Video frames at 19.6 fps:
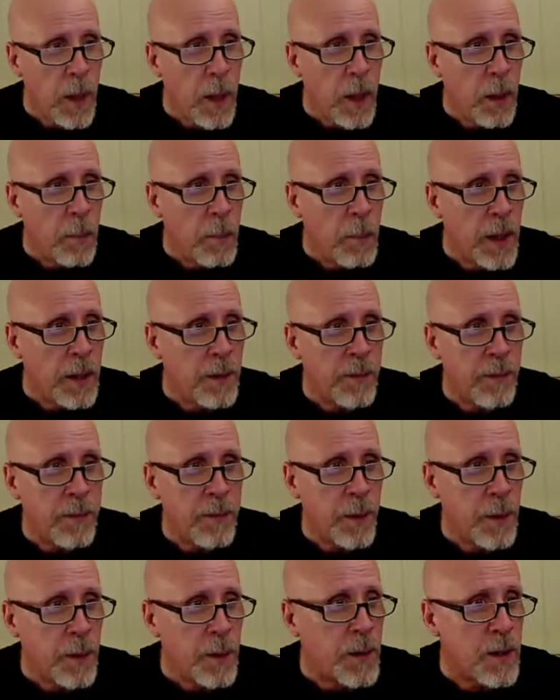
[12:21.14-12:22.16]
My
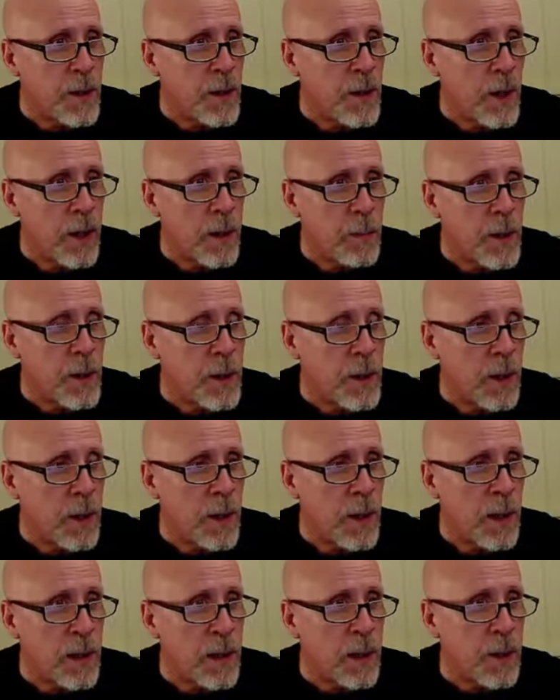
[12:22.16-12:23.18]
first setup is I
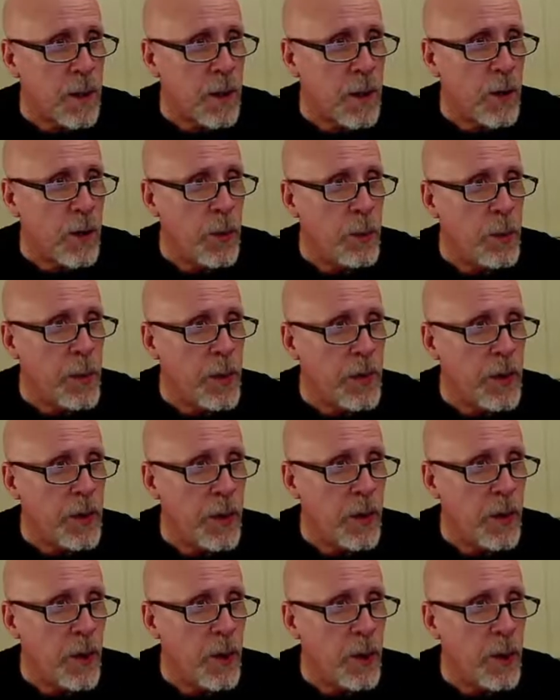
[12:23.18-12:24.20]
let the Q be
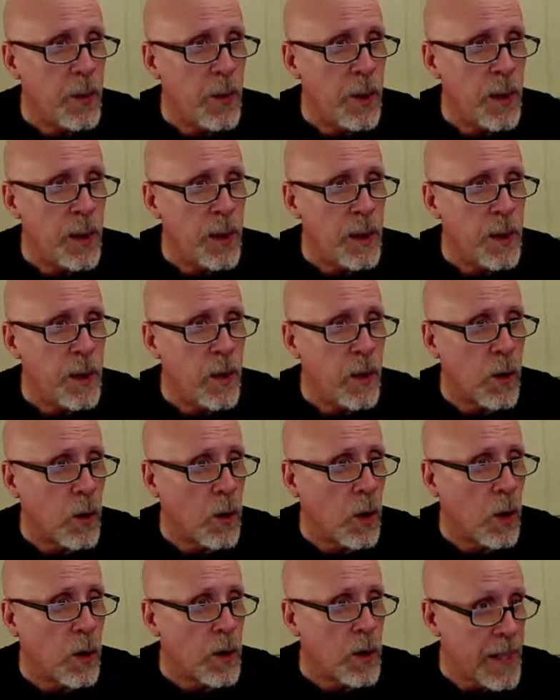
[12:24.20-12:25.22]
0 and the
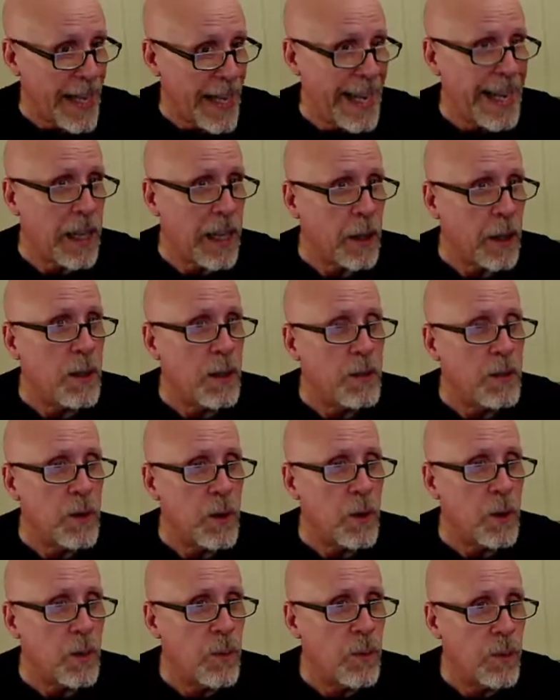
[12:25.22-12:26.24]
R is n.
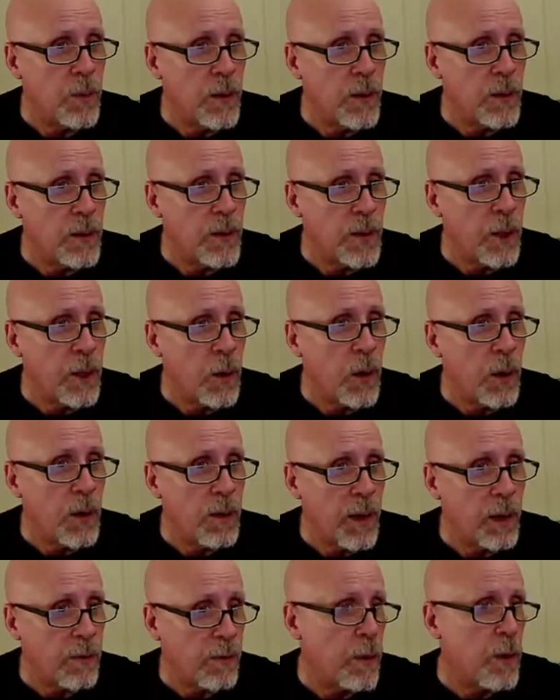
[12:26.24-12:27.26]
So set R
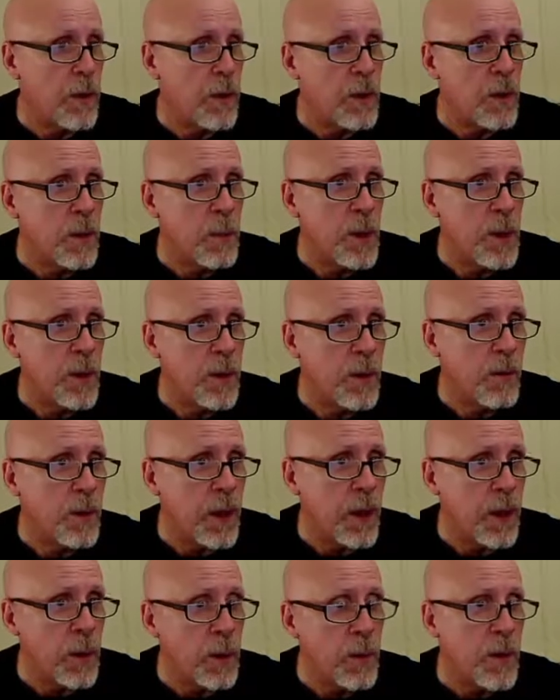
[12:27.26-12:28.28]
at first to be the
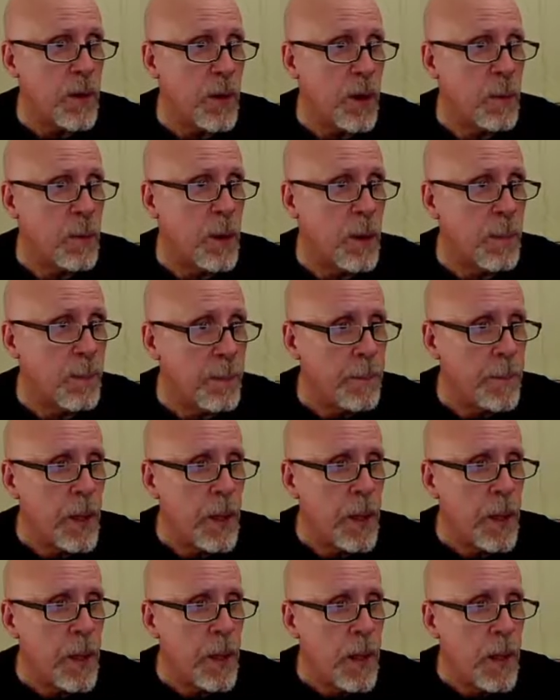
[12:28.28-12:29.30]
value of the number.
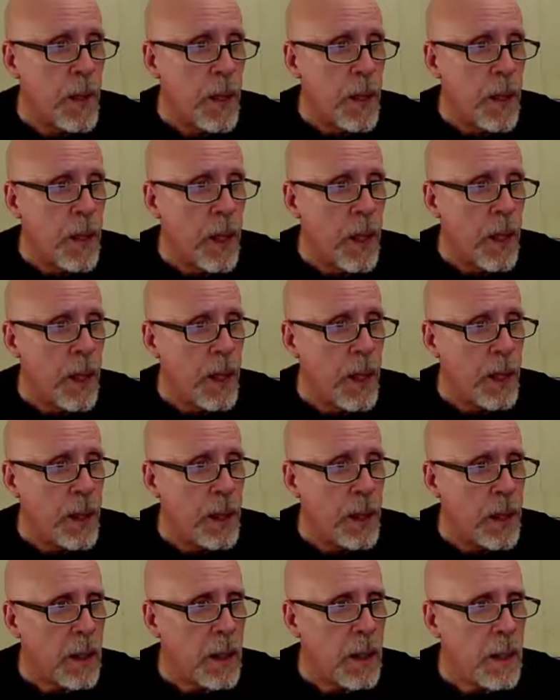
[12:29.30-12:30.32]
And
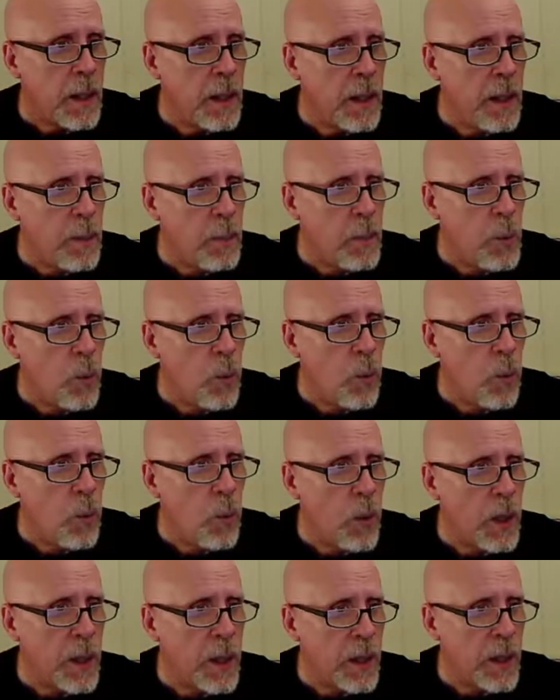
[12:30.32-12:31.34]
label
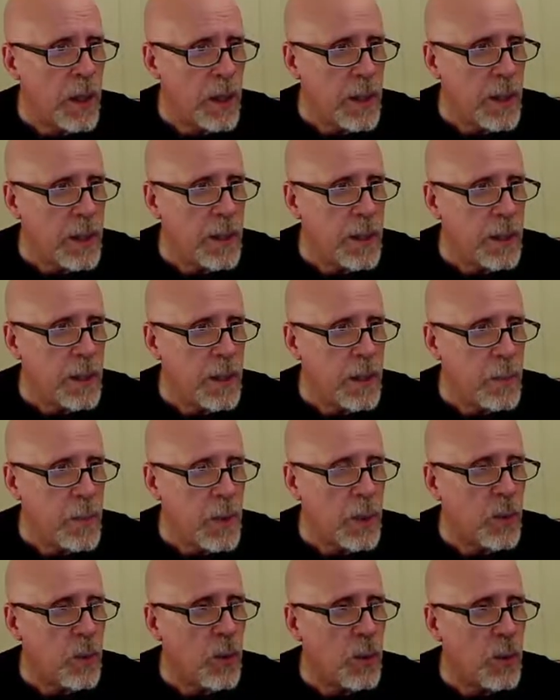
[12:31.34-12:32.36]
1 is
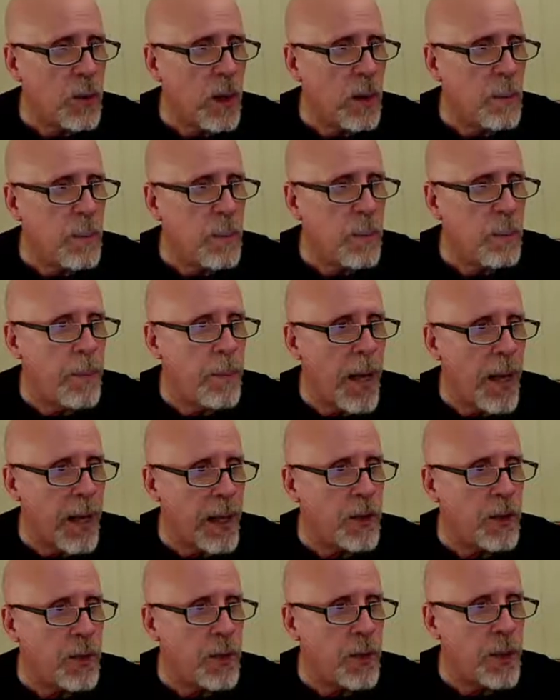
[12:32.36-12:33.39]
something we'll come back
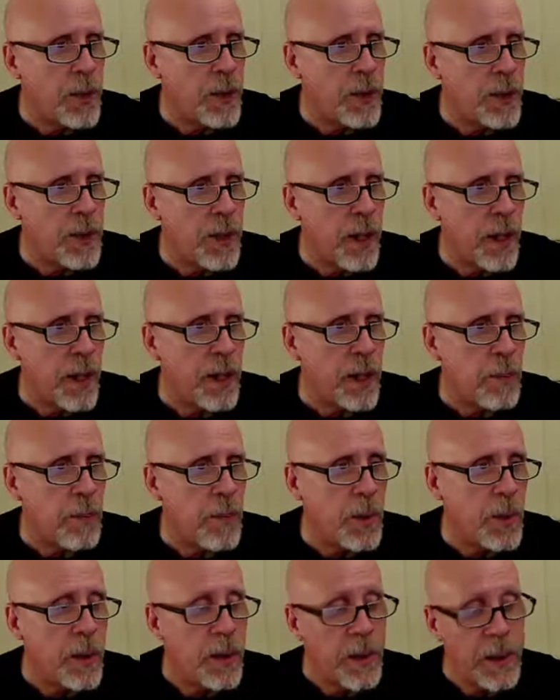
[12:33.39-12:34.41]
to in a second. But,
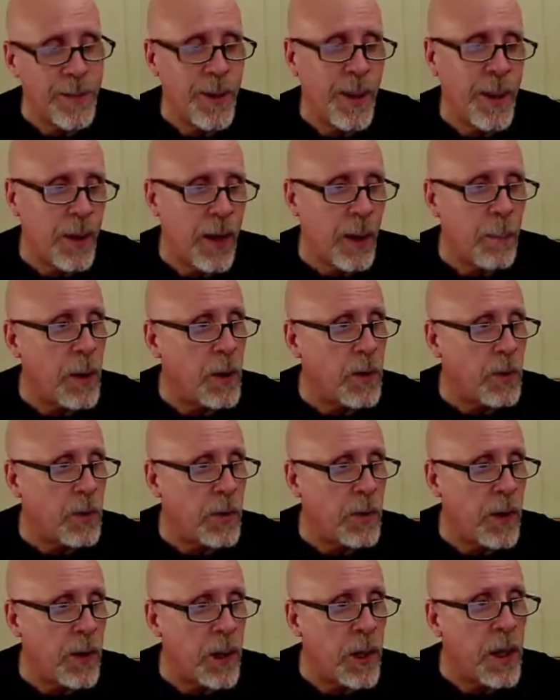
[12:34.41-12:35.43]
well, I might as well
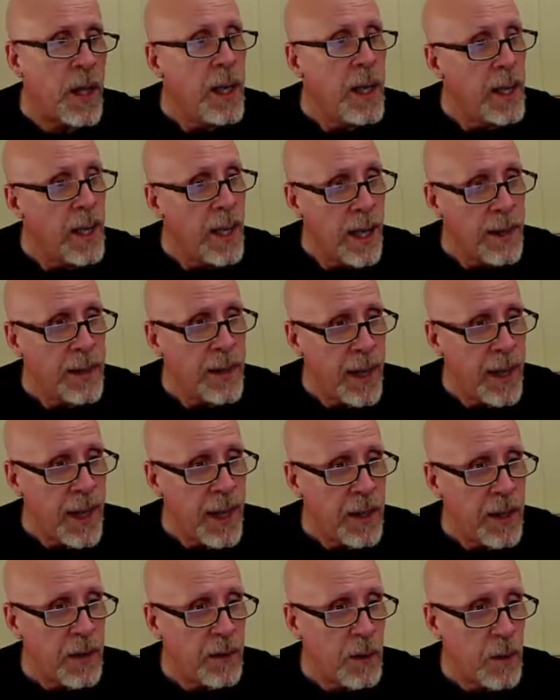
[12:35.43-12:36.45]
tell you. At the
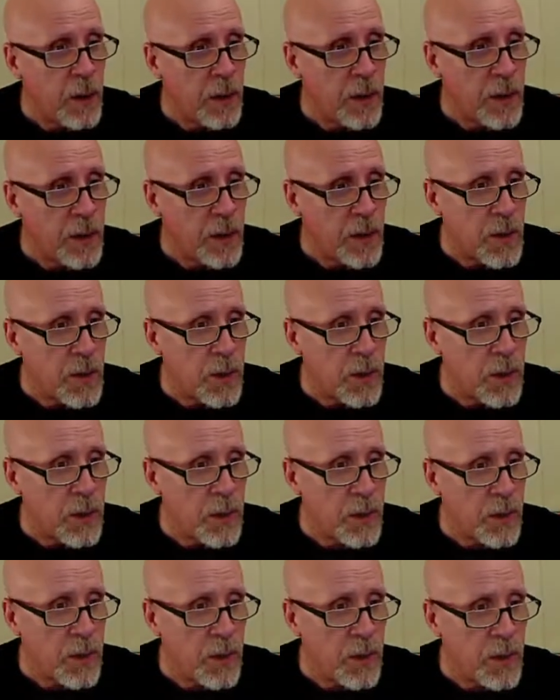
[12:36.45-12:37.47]
end of all this junk,
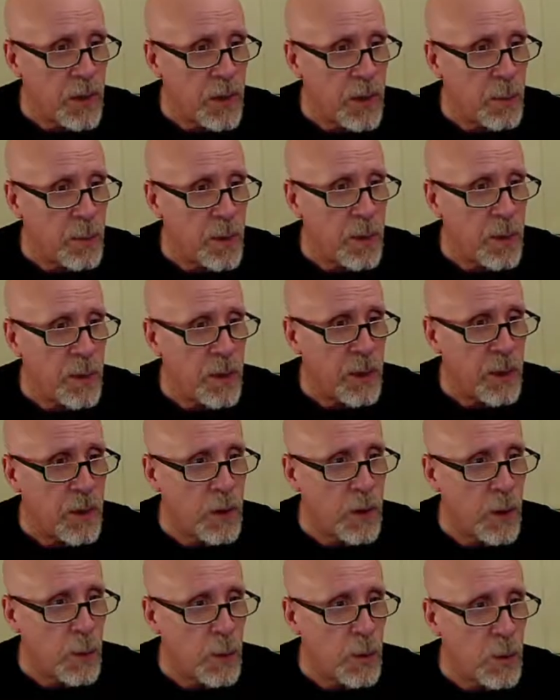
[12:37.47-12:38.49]
see the statement that says
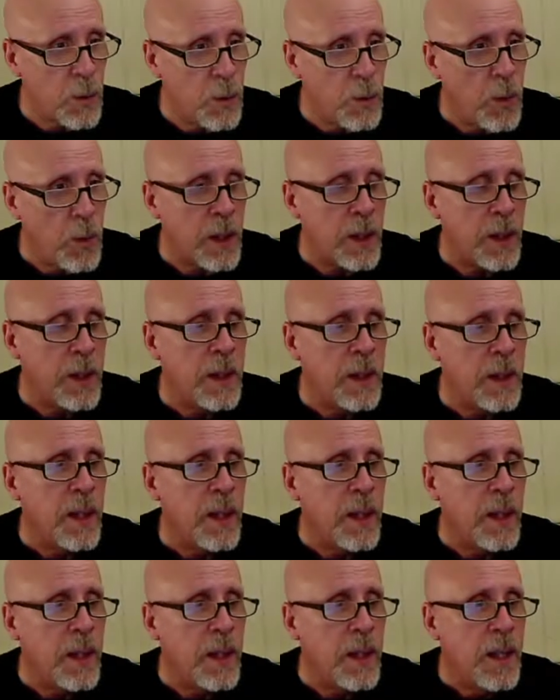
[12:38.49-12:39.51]
go to 1?
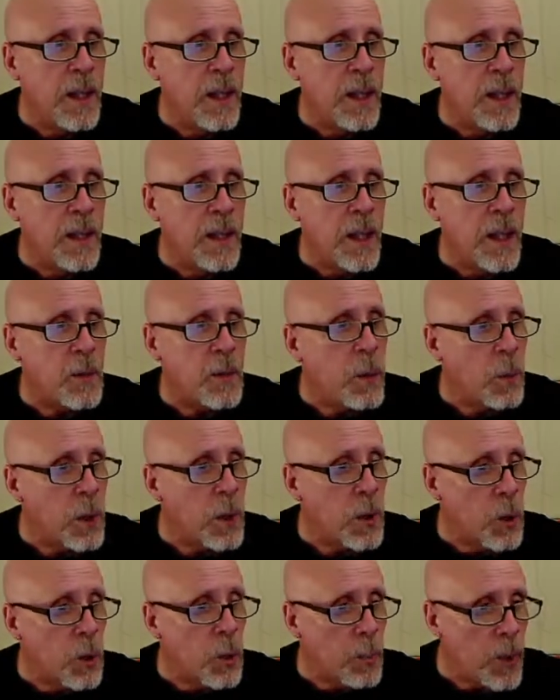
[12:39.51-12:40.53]
That's where we
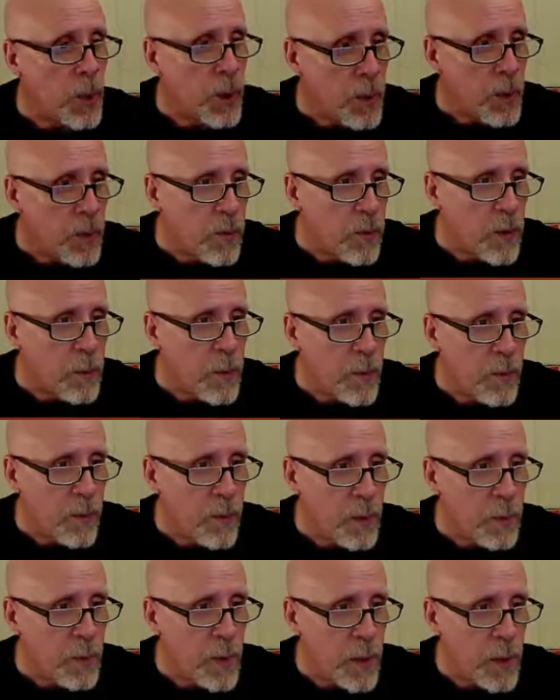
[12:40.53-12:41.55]
loop. From
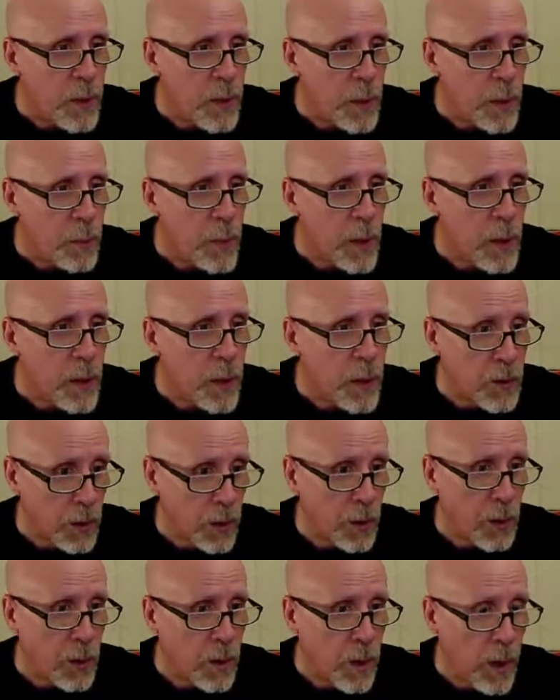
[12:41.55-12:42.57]
here, your bug goes,
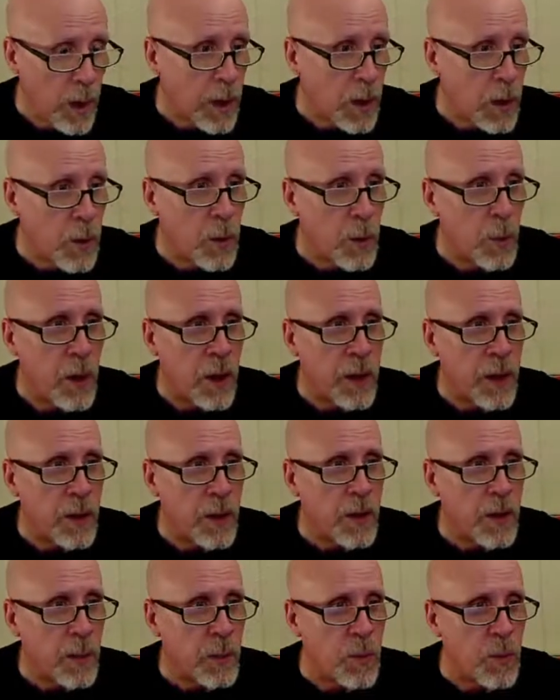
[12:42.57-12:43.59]
oh, I got to go to 1. And he
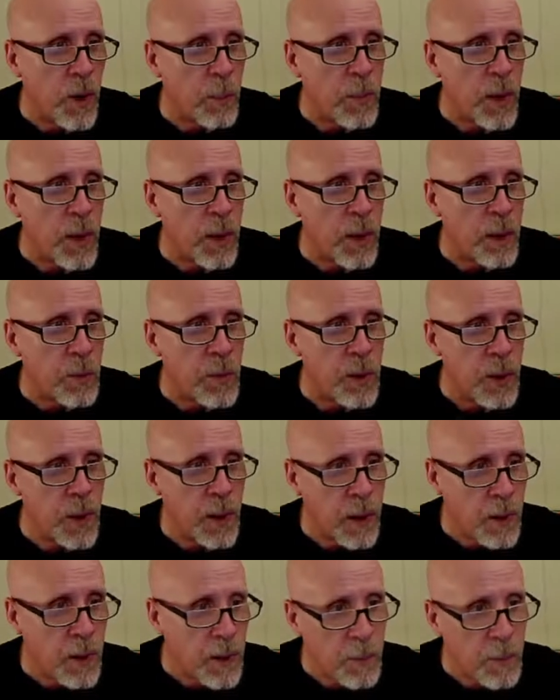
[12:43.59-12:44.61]
jumps right back up to here
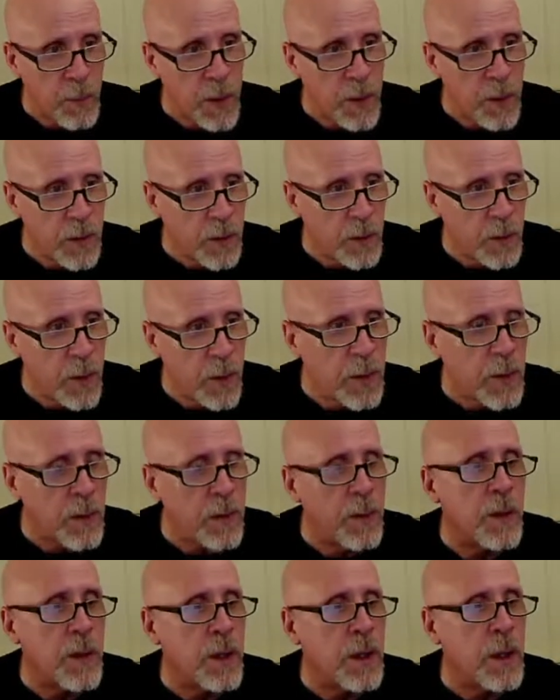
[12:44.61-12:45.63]
and then begins running through
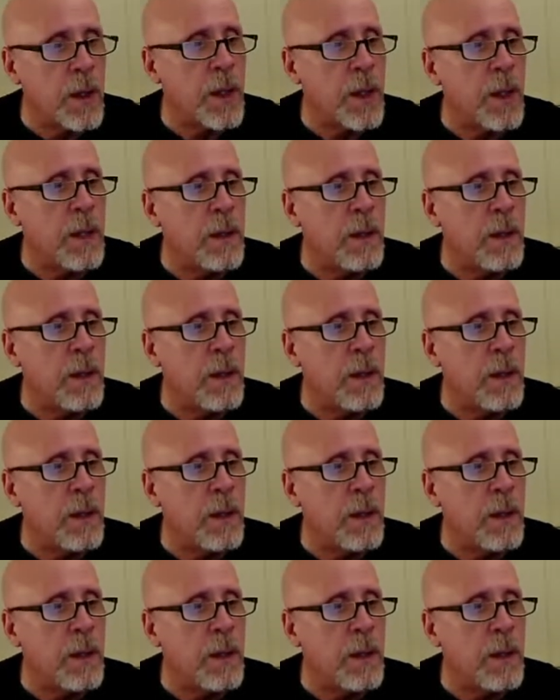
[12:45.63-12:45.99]
junk again.